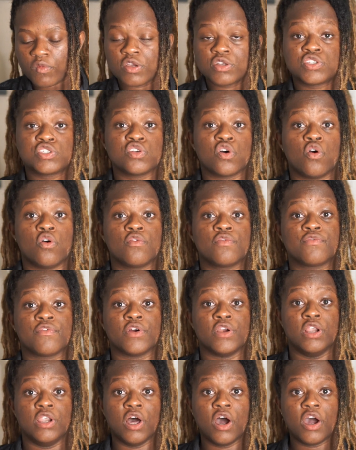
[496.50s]
So
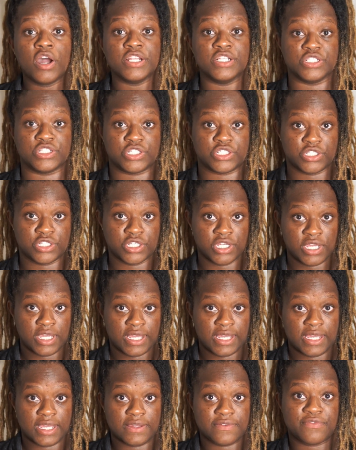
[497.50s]
for lunch,
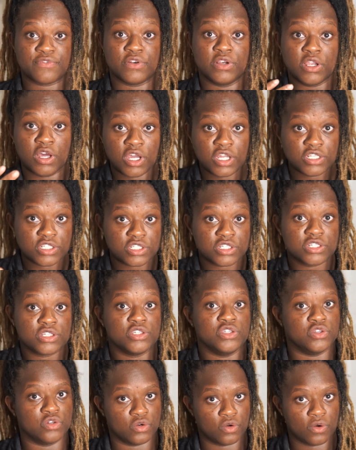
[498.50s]

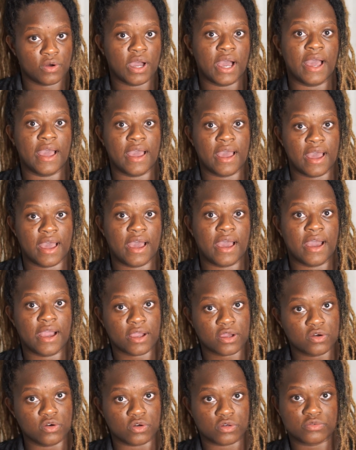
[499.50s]
I
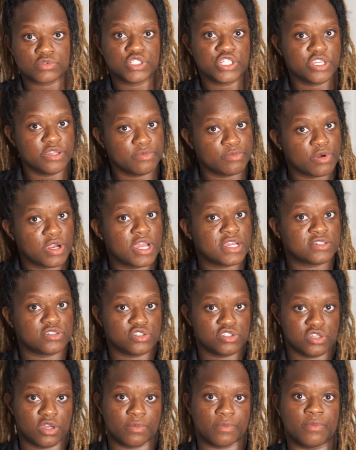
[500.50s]
cook chicken breast or
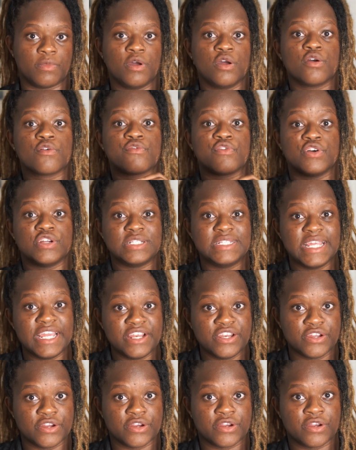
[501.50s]
something. For
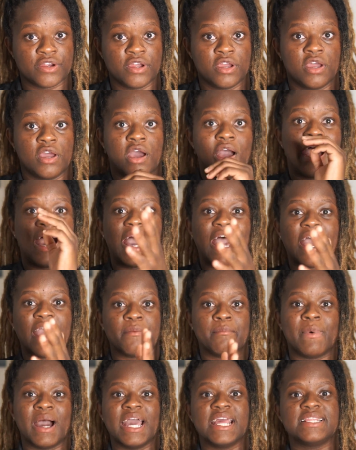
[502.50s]
dinner,
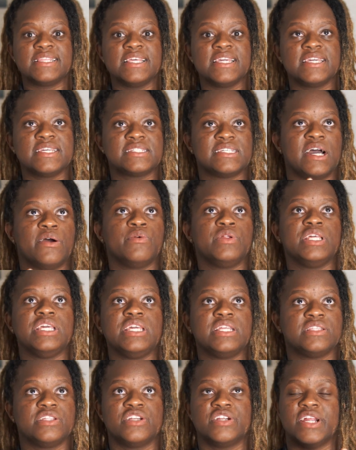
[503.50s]
my thing is I would
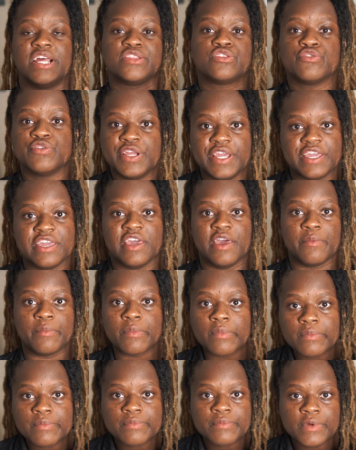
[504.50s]
eat dinner at 3 a.m.
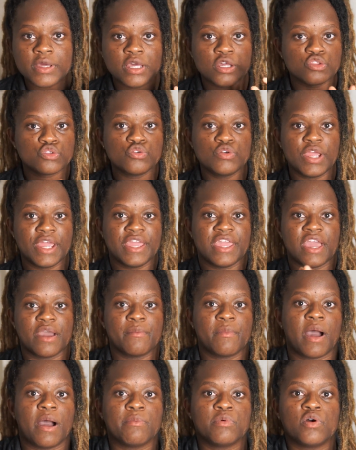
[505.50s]
3 a.m.
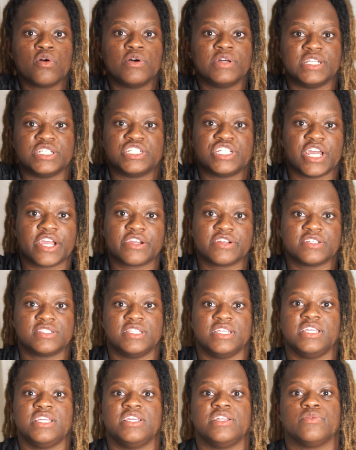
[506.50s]
I'm going to Checkers to
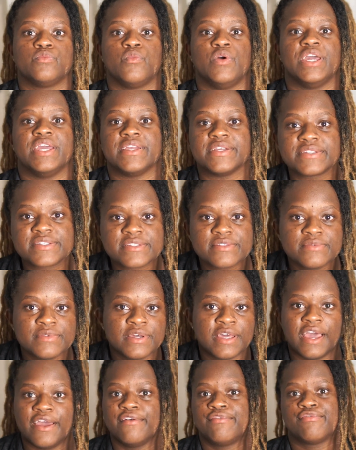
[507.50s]
eat wings
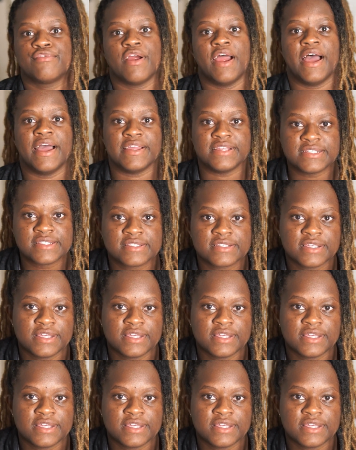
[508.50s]
and fries.